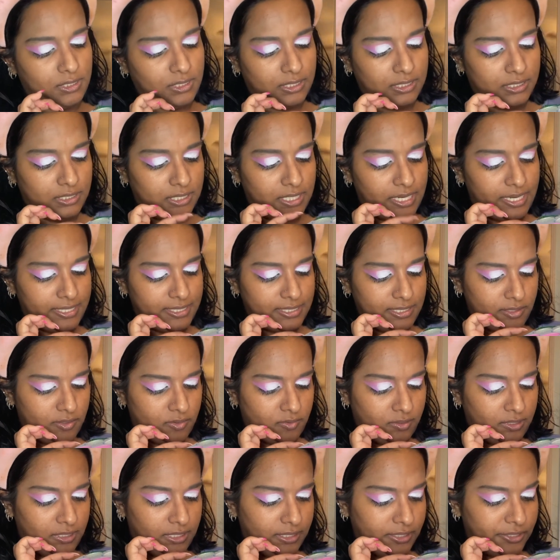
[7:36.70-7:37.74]
the nice little
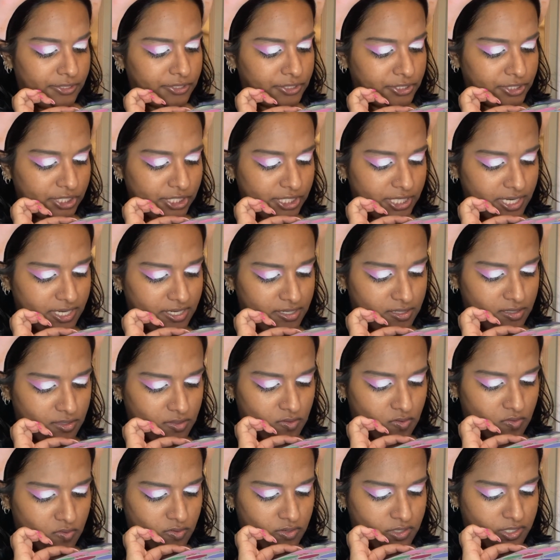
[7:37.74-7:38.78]
glitter shade in the
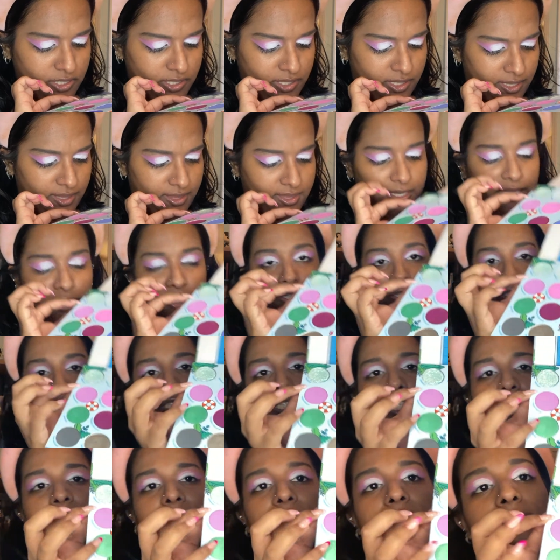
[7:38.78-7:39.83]
corner, the Thinker
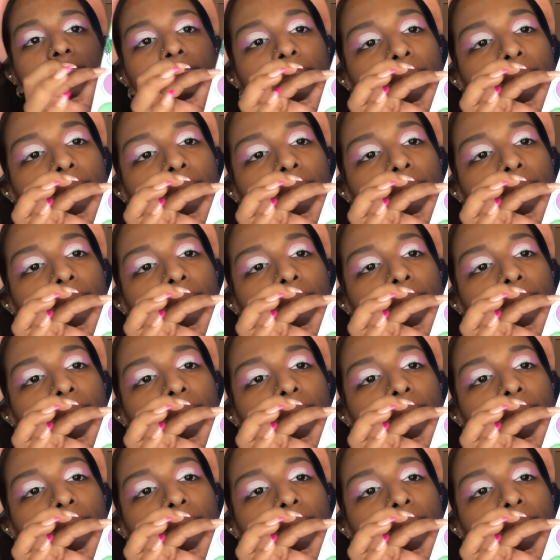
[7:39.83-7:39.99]
shade.